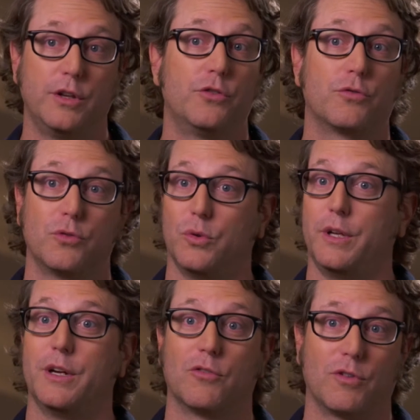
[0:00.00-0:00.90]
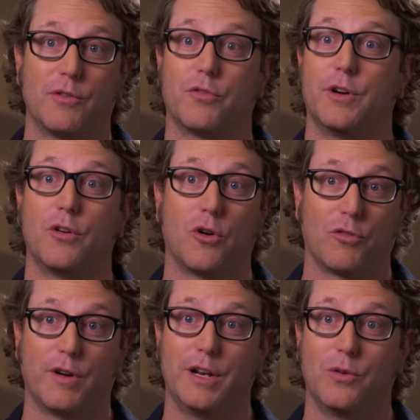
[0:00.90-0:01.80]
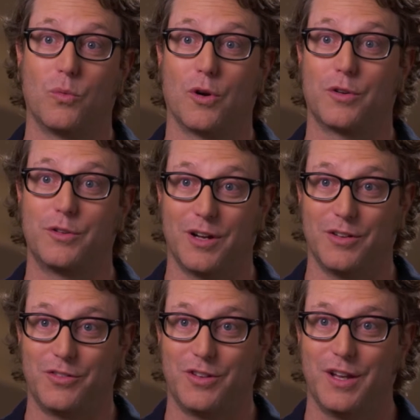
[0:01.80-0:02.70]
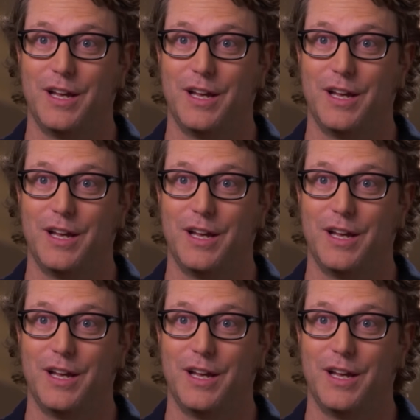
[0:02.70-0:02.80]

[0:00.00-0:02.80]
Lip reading: truly irreverent R-rated work does.